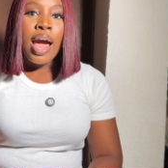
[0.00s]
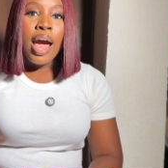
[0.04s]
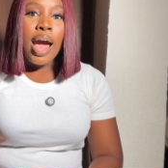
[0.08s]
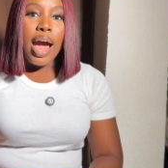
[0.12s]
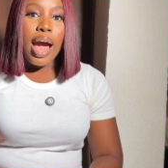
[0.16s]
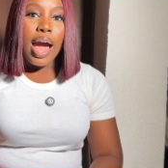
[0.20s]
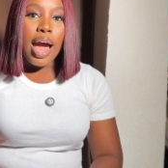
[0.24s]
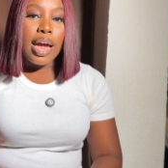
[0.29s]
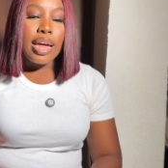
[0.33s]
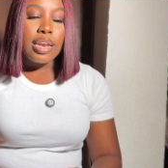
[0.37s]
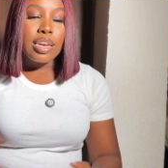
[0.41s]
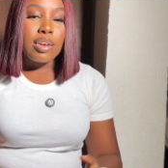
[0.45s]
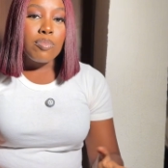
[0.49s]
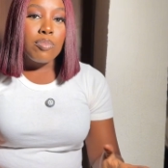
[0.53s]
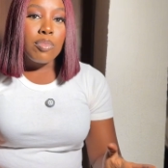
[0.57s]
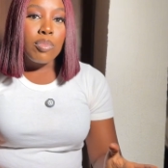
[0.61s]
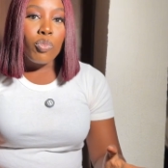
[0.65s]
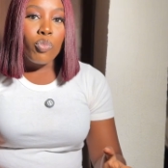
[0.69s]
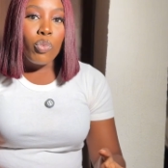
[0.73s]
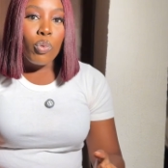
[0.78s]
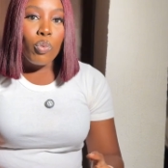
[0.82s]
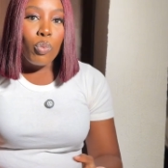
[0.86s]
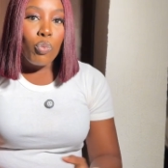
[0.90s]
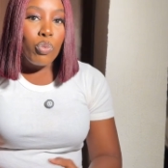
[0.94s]
and
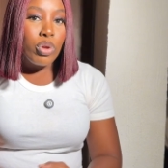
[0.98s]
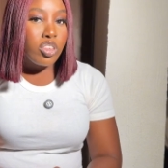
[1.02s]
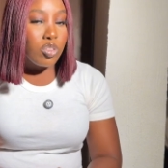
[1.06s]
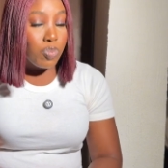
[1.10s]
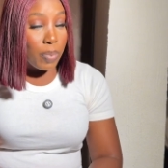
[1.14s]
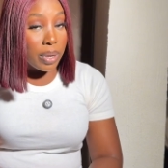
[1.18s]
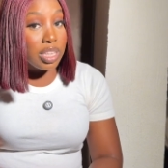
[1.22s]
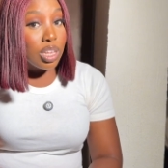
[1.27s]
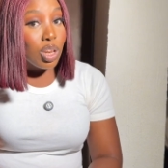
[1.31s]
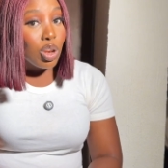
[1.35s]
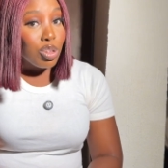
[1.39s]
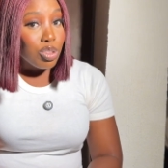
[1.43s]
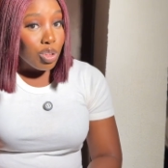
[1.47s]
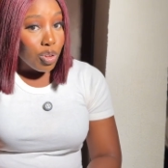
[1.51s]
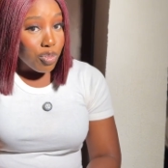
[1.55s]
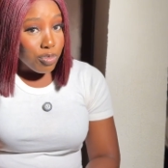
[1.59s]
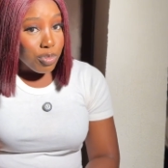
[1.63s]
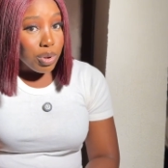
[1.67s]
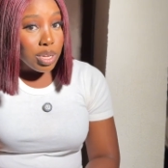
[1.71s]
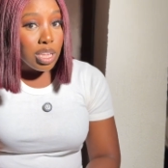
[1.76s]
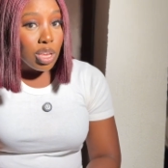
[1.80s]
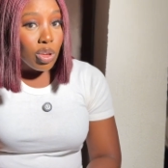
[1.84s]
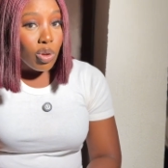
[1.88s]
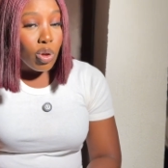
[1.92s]
we spent a lot of
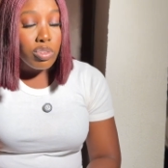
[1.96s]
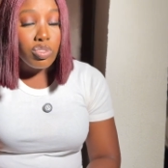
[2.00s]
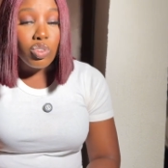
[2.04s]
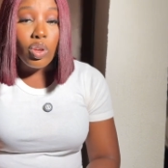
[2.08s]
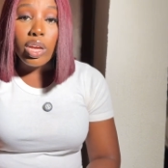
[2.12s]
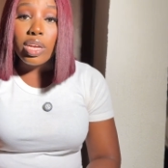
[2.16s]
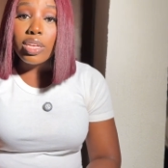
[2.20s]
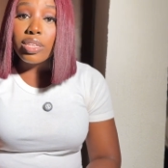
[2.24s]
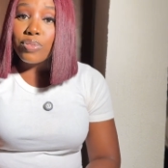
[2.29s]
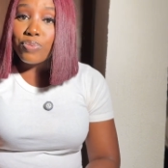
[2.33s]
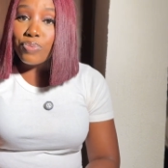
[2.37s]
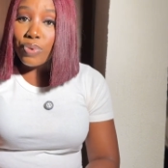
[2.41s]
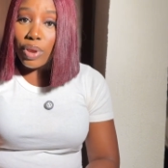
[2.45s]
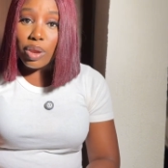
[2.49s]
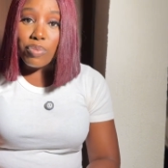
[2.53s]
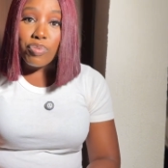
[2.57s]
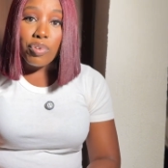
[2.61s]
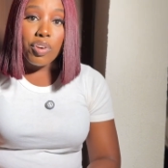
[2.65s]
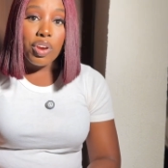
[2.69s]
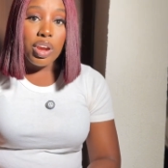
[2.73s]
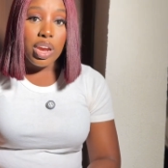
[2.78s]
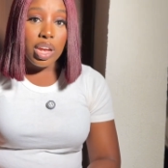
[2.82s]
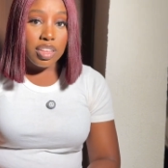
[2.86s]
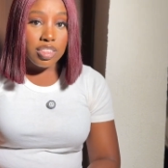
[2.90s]
money. Kozo is very,
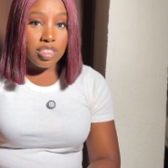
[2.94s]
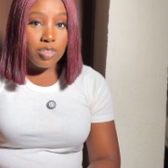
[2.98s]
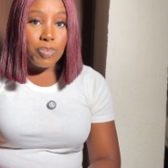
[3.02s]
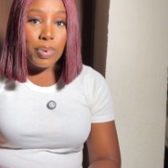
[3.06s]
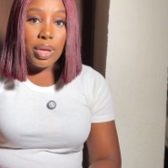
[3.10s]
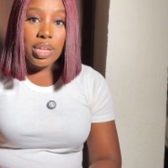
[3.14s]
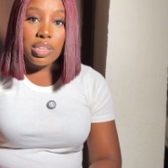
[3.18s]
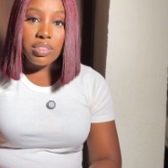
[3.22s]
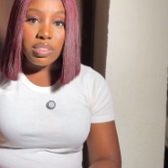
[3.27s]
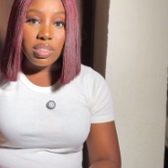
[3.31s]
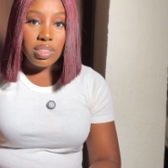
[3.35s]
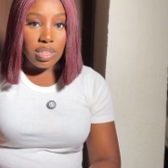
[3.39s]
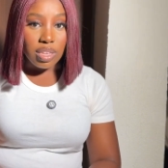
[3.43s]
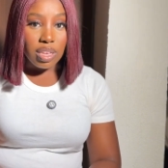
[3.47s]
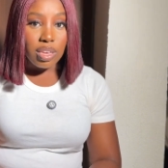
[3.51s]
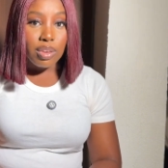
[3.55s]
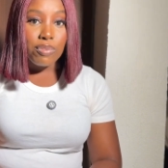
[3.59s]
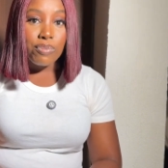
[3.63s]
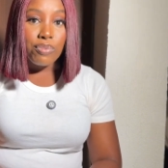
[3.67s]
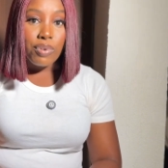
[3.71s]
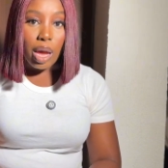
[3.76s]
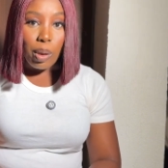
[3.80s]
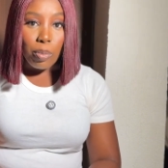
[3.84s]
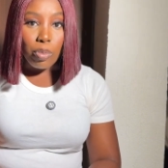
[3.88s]
very
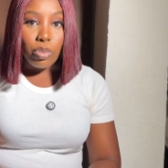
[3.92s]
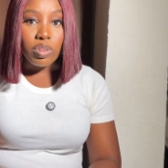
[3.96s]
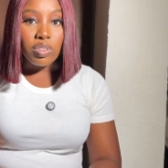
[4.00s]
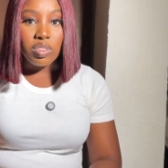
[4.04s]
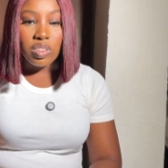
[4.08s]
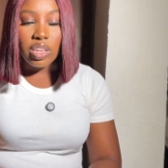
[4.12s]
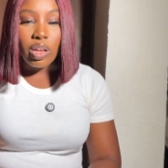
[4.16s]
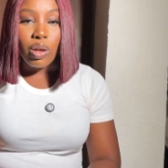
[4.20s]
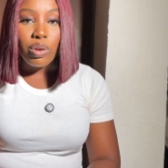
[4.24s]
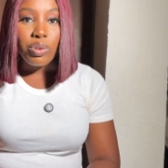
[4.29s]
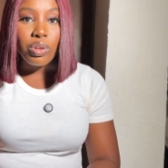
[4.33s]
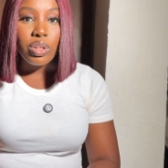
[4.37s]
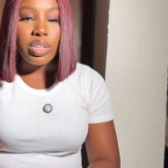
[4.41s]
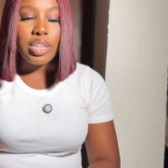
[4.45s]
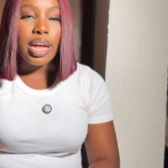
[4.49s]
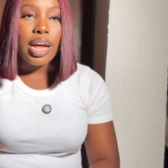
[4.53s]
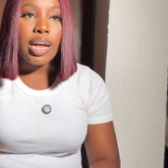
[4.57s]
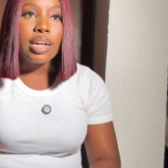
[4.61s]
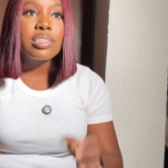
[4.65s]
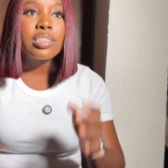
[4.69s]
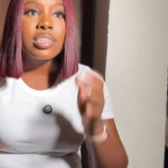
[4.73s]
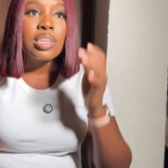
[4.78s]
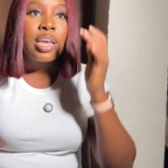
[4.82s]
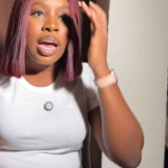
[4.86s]
expensive, I must tell you
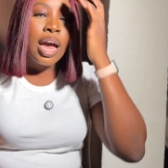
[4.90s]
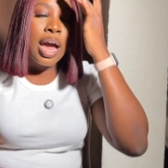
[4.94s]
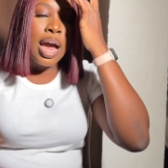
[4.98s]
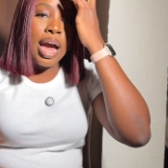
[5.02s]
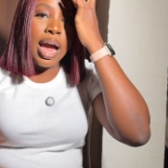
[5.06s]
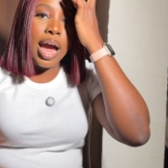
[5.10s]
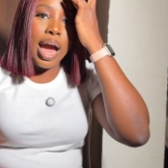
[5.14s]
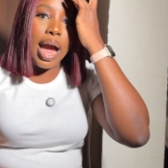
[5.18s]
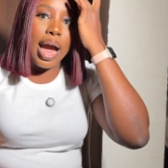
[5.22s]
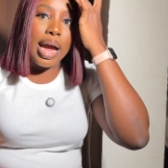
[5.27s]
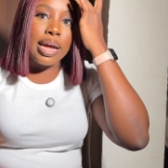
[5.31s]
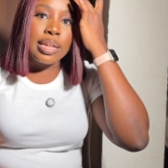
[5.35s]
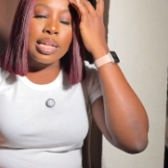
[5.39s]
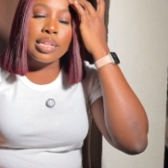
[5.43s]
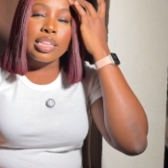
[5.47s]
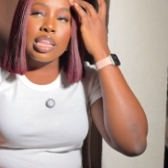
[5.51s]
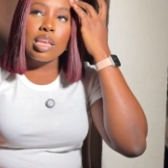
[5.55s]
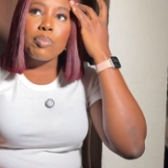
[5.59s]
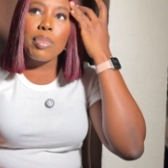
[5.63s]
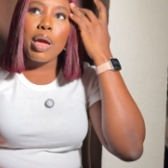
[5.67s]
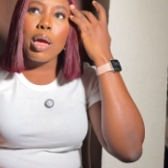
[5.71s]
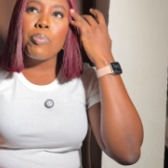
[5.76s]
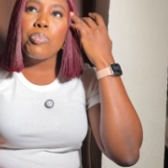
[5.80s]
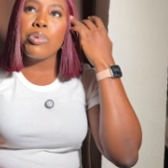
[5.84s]
that. And I
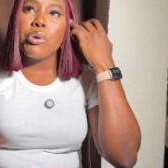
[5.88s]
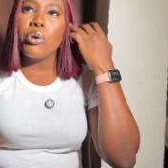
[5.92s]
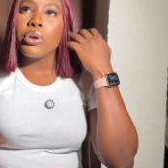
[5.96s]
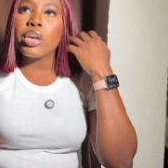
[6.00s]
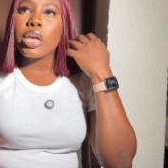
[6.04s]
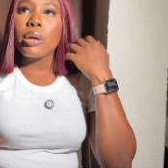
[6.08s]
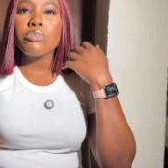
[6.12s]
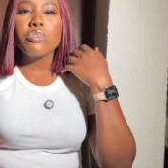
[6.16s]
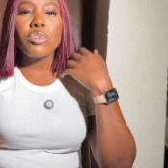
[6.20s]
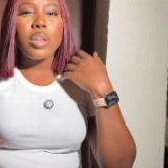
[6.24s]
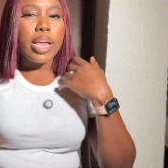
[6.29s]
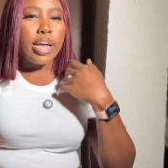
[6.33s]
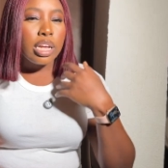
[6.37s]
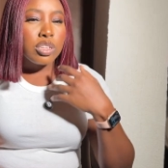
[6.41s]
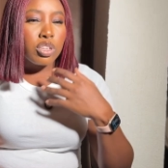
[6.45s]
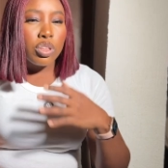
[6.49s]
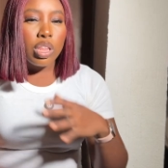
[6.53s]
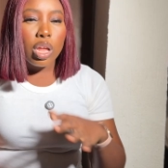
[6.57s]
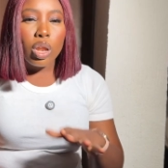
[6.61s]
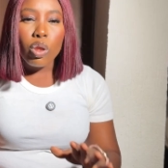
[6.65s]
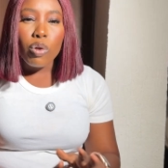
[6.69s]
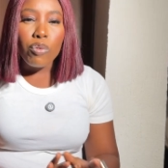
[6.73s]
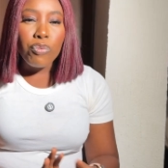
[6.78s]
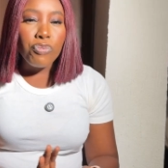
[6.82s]
think my bill came to like a
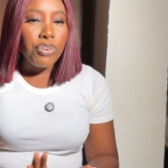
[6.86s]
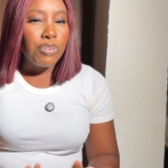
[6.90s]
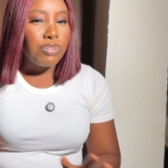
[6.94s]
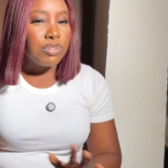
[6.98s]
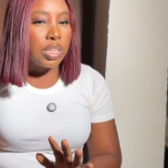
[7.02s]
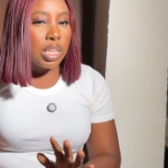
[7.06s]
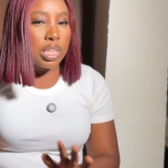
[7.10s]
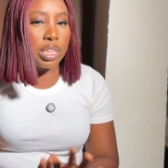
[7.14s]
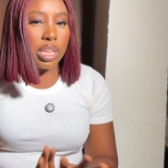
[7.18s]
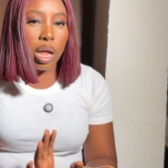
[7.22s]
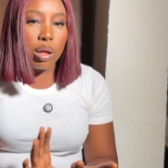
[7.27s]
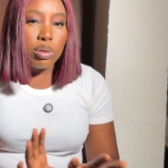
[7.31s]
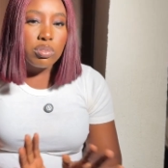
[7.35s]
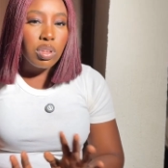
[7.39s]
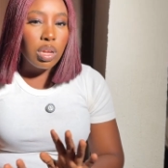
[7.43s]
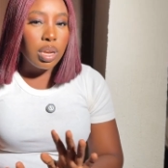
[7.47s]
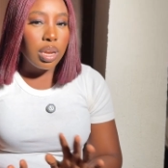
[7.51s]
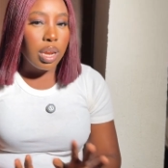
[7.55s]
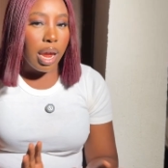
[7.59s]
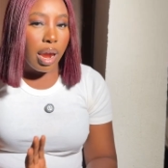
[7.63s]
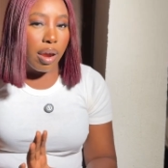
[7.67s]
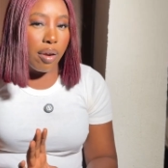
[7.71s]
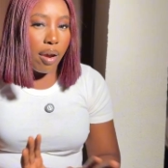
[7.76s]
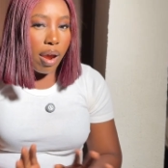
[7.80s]
total of 50,000
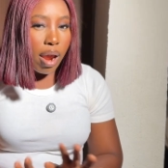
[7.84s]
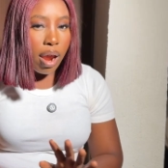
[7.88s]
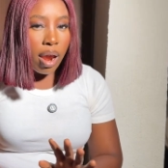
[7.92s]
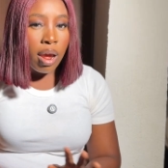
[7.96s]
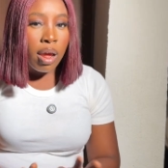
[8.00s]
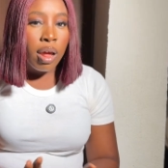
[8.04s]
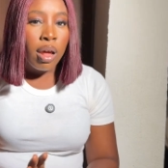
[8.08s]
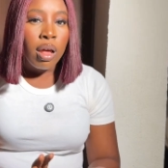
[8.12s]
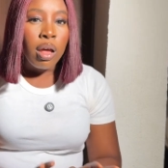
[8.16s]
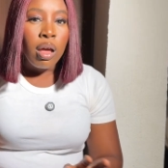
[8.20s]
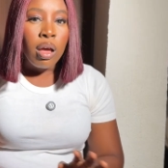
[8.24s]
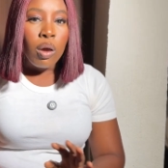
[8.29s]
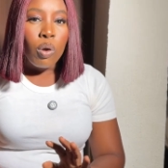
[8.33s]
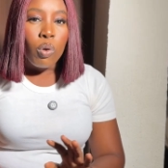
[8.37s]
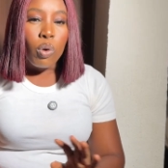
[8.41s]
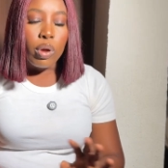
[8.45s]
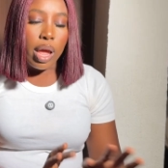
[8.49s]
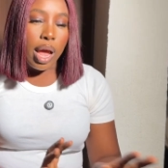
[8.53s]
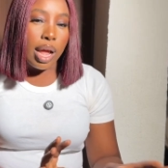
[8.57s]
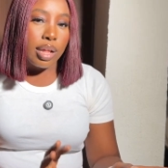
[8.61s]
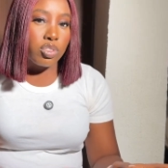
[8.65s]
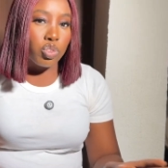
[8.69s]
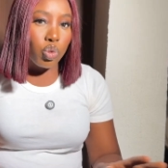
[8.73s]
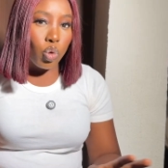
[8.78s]
naira
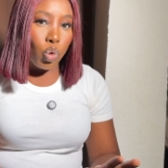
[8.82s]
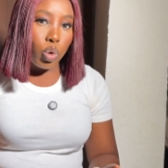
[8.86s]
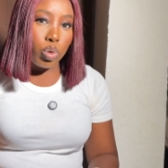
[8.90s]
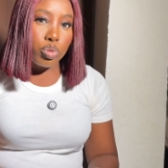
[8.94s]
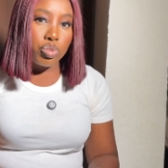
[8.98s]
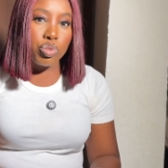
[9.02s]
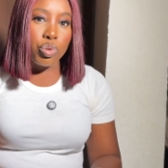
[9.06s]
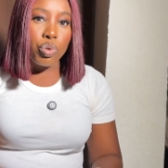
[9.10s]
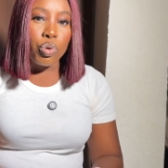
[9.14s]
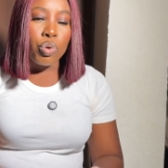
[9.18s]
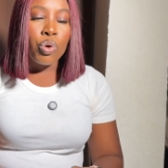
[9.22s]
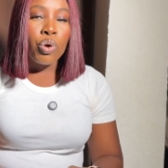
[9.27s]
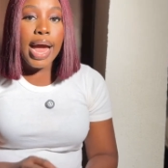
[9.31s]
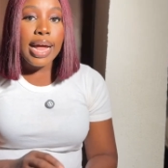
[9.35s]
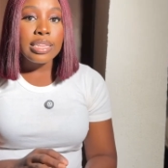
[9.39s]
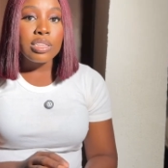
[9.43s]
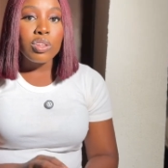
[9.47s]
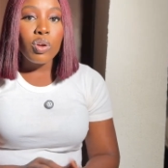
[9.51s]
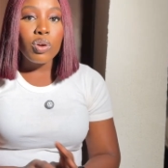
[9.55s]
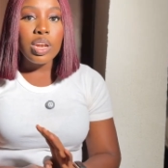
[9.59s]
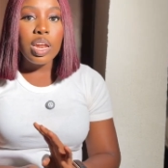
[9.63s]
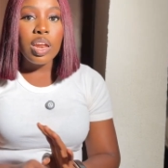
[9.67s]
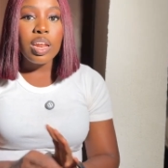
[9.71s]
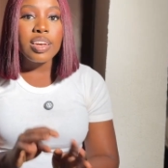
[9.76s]
at Kozo. And
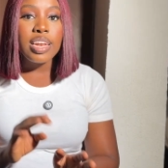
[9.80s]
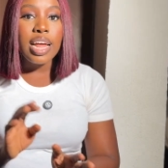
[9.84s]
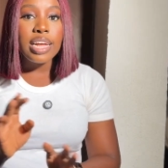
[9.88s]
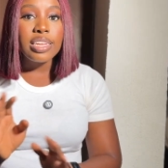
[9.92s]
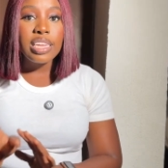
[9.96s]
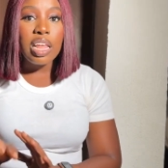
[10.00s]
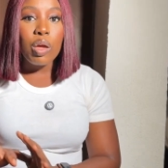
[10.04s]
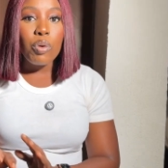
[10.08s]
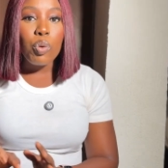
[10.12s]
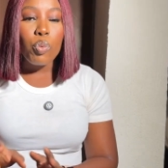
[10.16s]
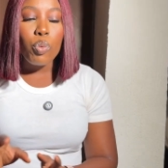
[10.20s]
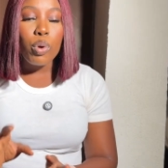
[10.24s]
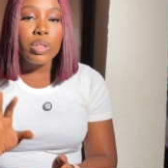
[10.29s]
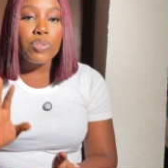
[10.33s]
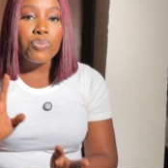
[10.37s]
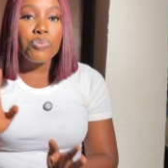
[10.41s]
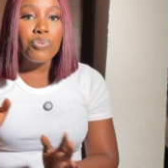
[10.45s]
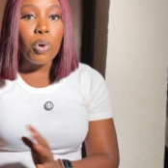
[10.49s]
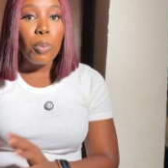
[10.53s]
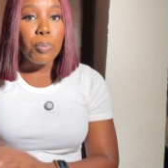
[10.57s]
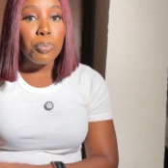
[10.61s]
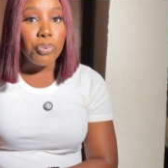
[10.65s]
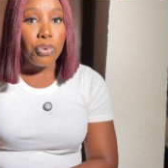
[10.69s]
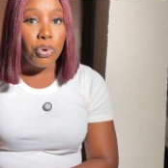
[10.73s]
on another day, we went
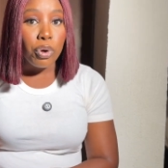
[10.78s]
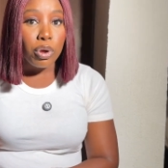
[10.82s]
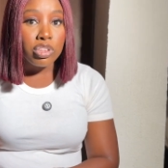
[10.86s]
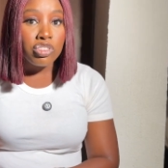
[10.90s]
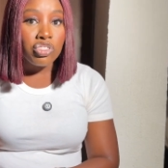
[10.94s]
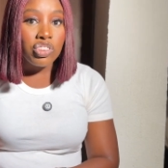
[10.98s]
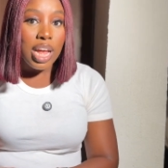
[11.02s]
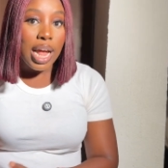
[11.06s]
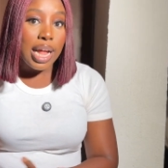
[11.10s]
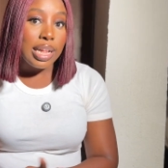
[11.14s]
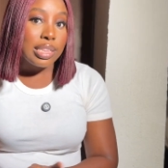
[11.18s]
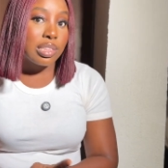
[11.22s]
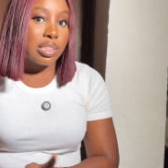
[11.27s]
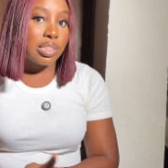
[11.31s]
for brunch at